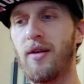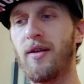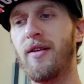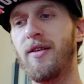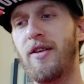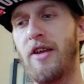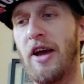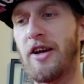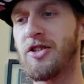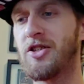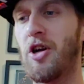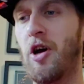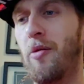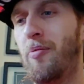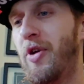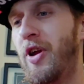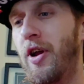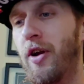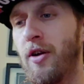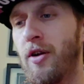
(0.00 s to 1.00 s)
Next up
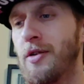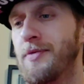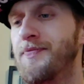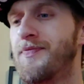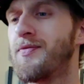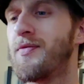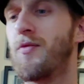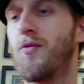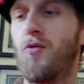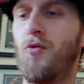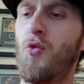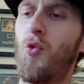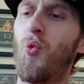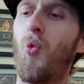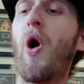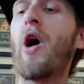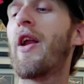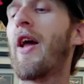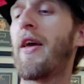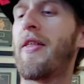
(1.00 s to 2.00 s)
here,
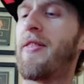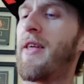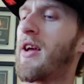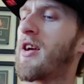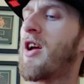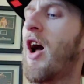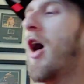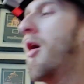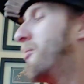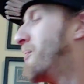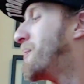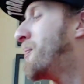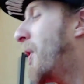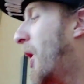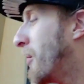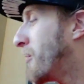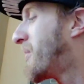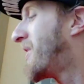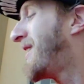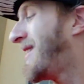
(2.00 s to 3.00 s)
one I think got
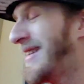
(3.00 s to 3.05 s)
bumped